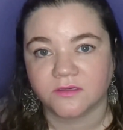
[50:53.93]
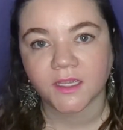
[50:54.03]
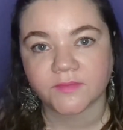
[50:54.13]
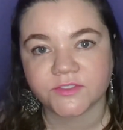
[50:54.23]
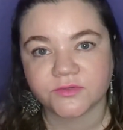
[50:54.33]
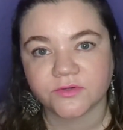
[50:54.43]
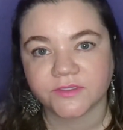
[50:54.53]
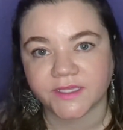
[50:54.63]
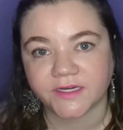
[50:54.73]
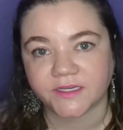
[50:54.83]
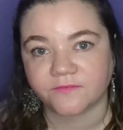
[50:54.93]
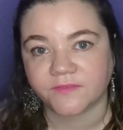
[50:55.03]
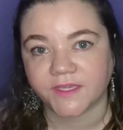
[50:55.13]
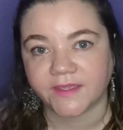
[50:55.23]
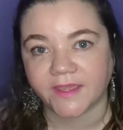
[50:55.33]
I'm sure that if
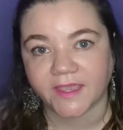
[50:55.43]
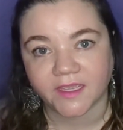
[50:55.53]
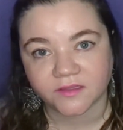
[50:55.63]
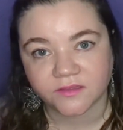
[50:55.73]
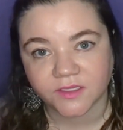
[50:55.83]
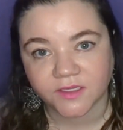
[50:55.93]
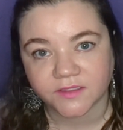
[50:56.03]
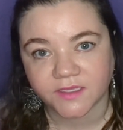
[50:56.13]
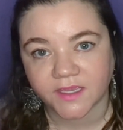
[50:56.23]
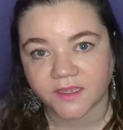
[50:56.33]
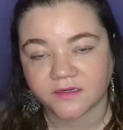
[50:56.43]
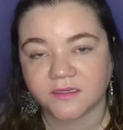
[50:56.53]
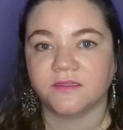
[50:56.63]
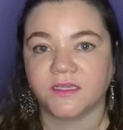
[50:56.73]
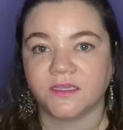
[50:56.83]
they had thought that,
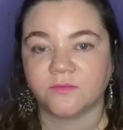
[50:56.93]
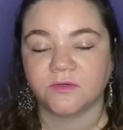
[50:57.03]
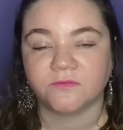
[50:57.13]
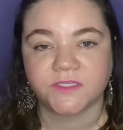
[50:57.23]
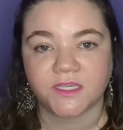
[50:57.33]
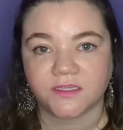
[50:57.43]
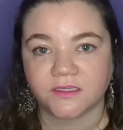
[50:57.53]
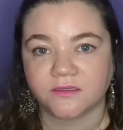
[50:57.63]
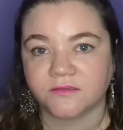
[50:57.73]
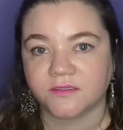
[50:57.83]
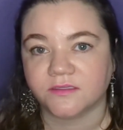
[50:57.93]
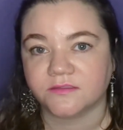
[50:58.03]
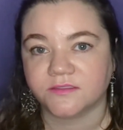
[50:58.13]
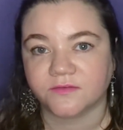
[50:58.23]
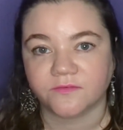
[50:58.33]
they would have taken
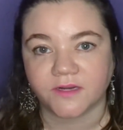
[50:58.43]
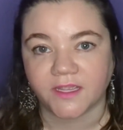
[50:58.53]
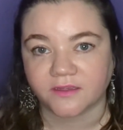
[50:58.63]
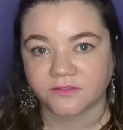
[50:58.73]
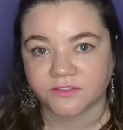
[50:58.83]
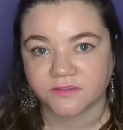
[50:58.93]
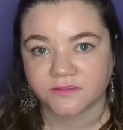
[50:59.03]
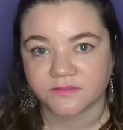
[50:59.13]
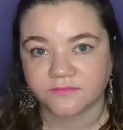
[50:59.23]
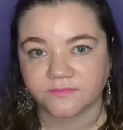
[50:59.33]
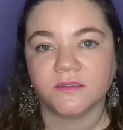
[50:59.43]
different actions.